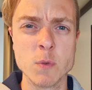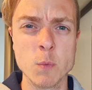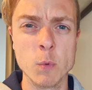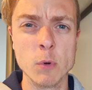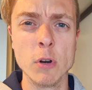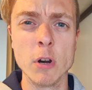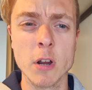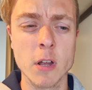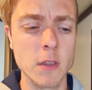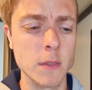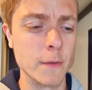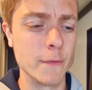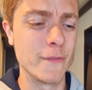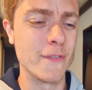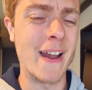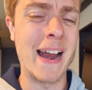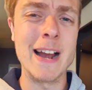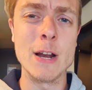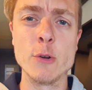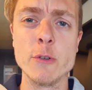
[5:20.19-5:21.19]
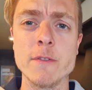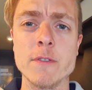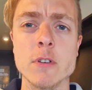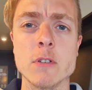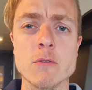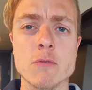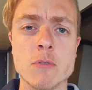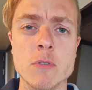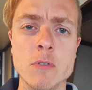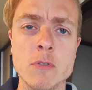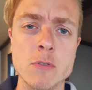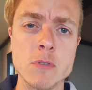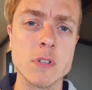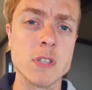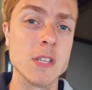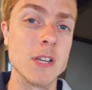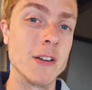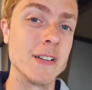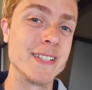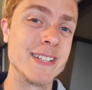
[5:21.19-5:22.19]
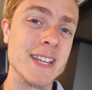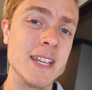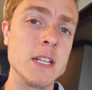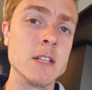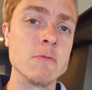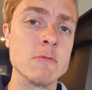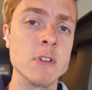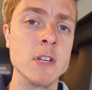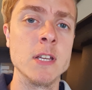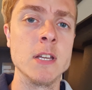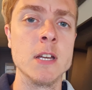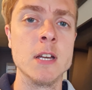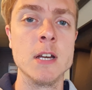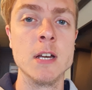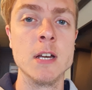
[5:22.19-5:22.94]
We'll look at the value of the cruise, the itinerary,